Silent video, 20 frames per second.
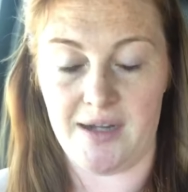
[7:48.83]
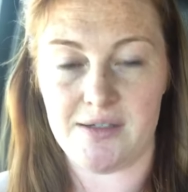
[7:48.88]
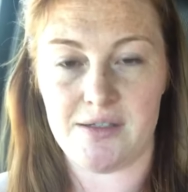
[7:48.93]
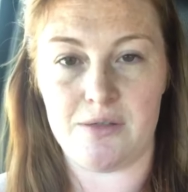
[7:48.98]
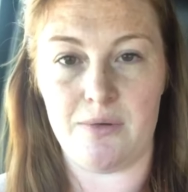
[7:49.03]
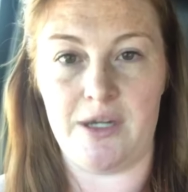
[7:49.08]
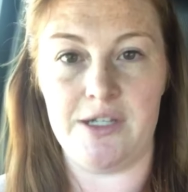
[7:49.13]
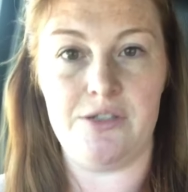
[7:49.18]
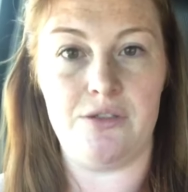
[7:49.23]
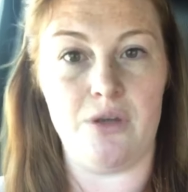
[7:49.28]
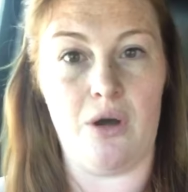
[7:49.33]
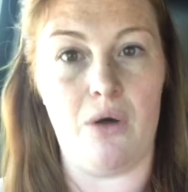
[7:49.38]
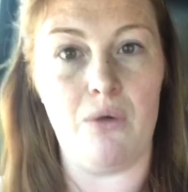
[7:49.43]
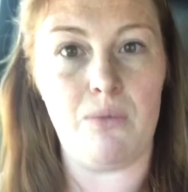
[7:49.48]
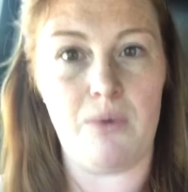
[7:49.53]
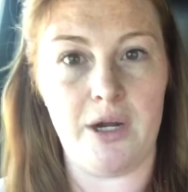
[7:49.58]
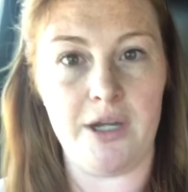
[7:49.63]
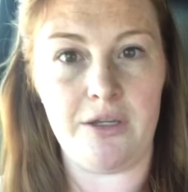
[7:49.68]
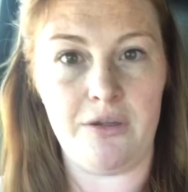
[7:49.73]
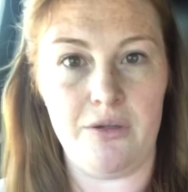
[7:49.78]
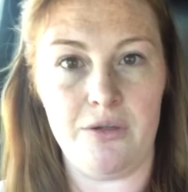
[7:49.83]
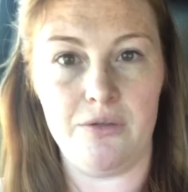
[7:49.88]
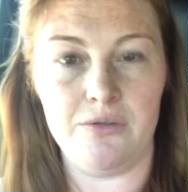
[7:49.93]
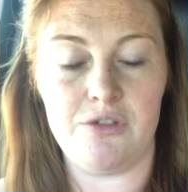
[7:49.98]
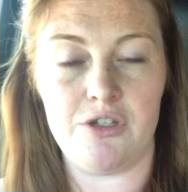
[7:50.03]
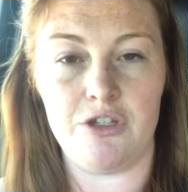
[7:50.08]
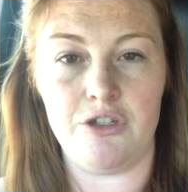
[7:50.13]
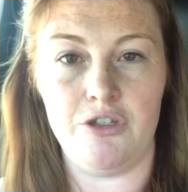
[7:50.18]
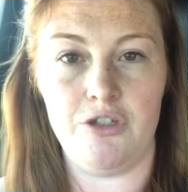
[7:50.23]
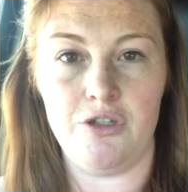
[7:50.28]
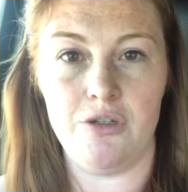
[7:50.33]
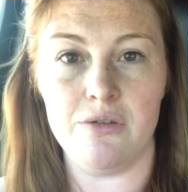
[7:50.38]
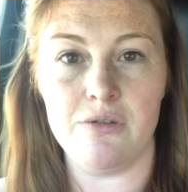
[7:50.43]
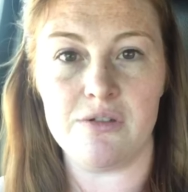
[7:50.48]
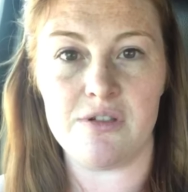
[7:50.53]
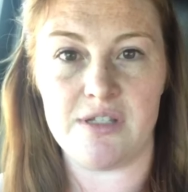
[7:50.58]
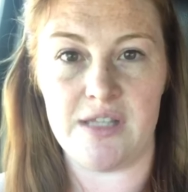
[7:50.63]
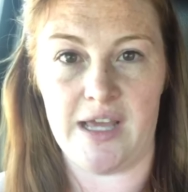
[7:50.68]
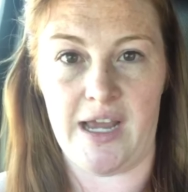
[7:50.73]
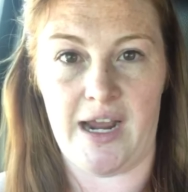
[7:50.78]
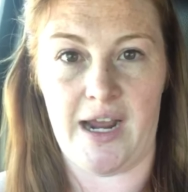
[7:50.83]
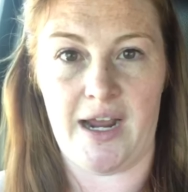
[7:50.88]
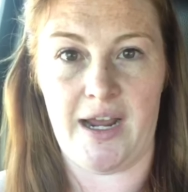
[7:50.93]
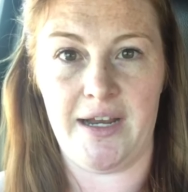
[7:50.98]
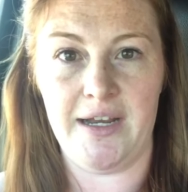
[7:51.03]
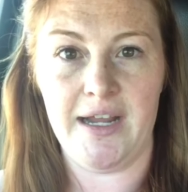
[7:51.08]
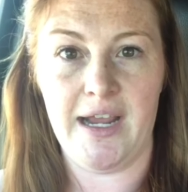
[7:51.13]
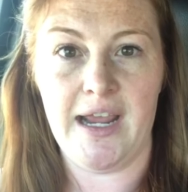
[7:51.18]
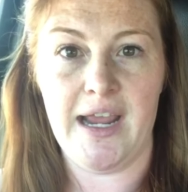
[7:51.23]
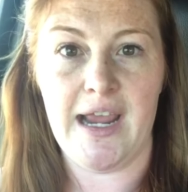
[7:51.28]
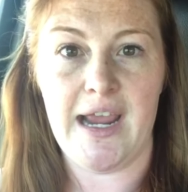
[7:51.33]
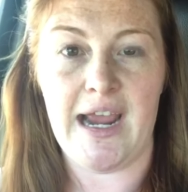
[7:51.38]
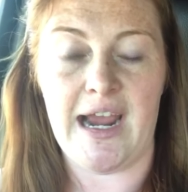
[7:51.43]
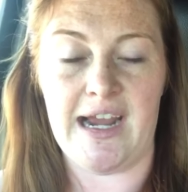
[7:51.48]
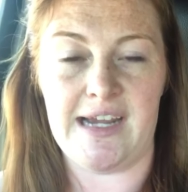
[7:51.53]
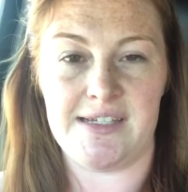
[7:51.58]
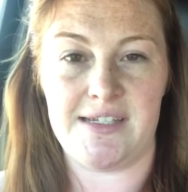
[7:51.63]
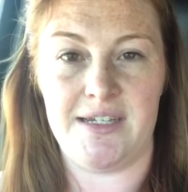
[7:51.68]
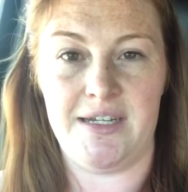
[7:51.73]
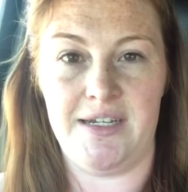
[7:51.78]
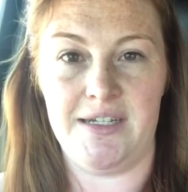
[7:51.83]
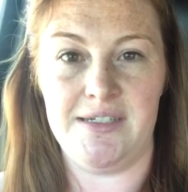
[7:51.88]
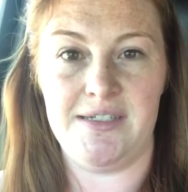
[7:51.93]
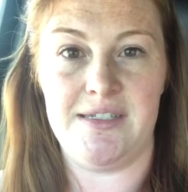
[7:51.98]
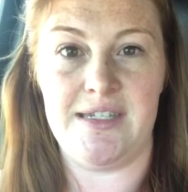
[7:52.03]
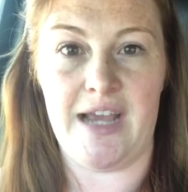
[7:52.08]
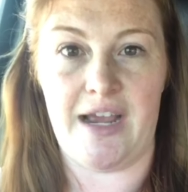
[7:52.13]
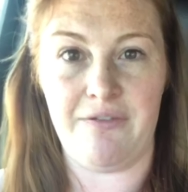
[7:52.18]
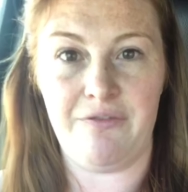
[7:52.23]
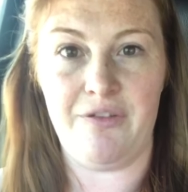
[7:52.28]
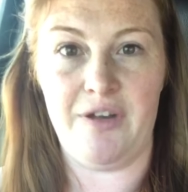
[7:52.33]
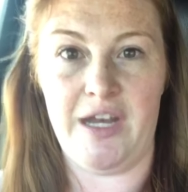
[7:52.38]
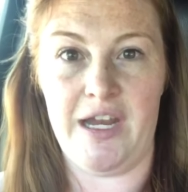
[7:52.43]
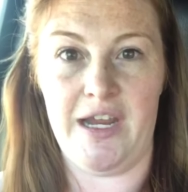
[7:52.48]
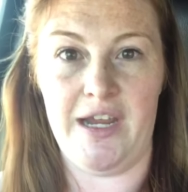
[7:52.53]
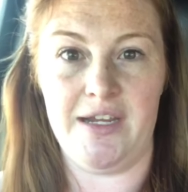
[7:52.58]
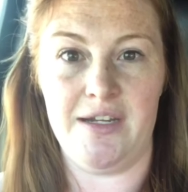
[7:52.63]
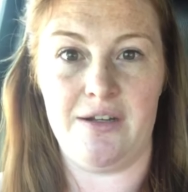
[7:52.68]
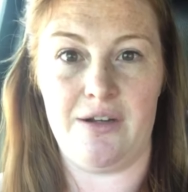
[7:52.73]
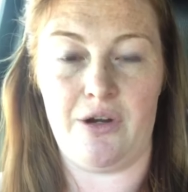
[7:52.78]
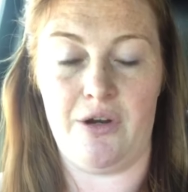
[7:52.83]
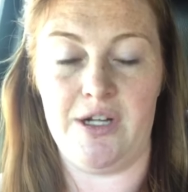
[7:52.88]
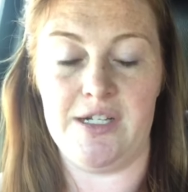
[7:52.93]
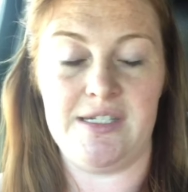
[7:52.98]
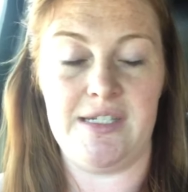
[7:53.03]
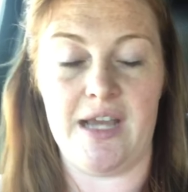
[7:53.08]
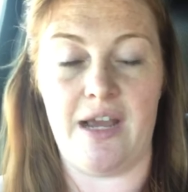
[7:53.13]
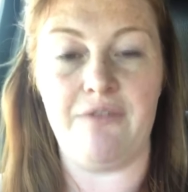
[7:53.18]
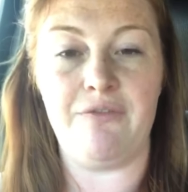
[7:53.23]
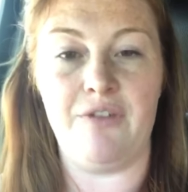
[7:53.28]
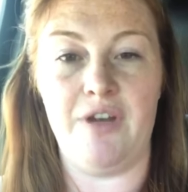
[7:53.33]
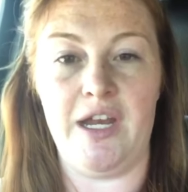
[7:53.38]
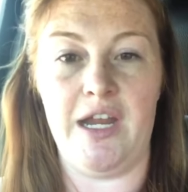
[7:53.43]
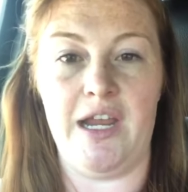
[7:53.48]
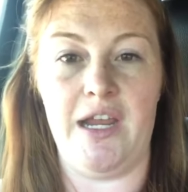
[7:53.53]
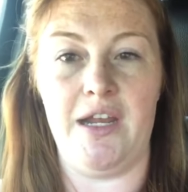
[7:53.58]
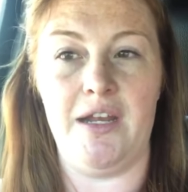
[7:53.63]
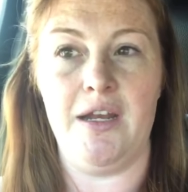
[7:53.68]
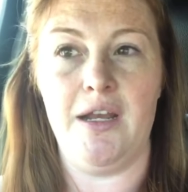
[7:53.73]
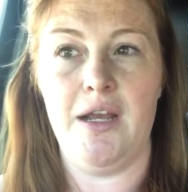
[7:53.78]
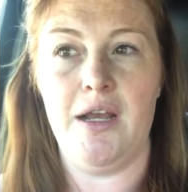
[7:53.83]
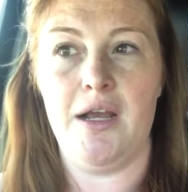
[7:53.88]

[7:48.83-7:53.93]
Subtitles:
So I don't want you to use that as an indefinite or a definite